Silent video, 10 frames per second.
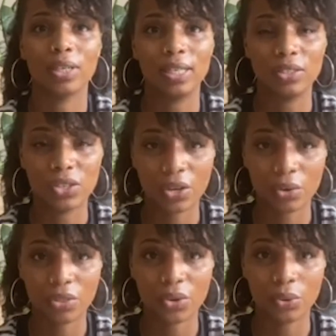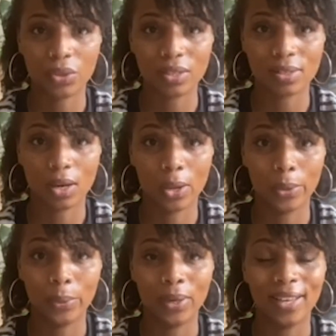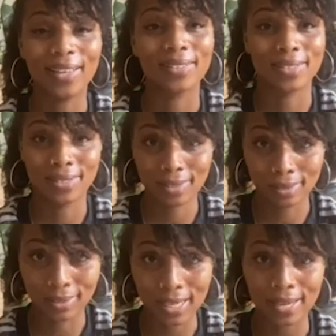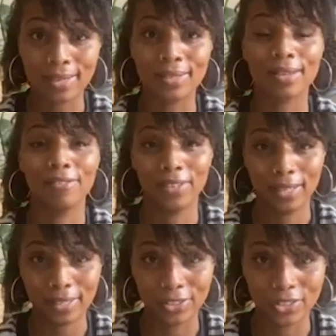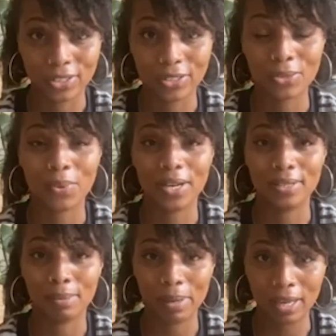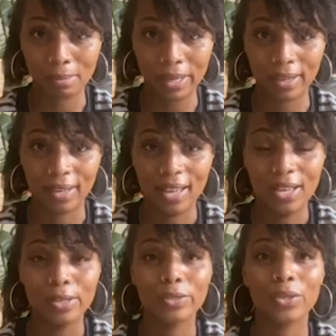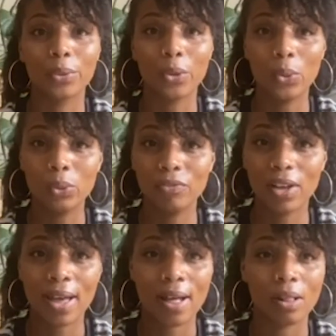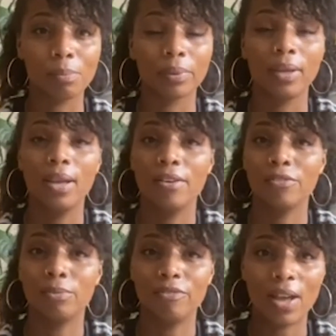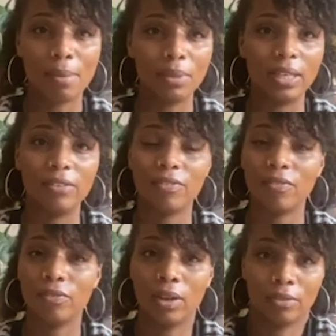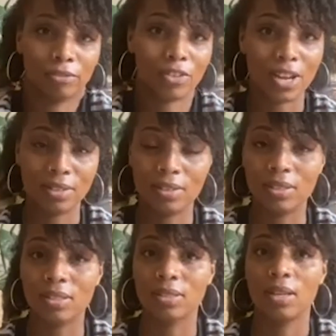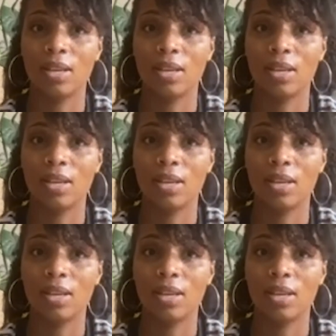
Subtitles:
need to go through this alone. It still takes a village to raise a baby. So call for help from family, friends.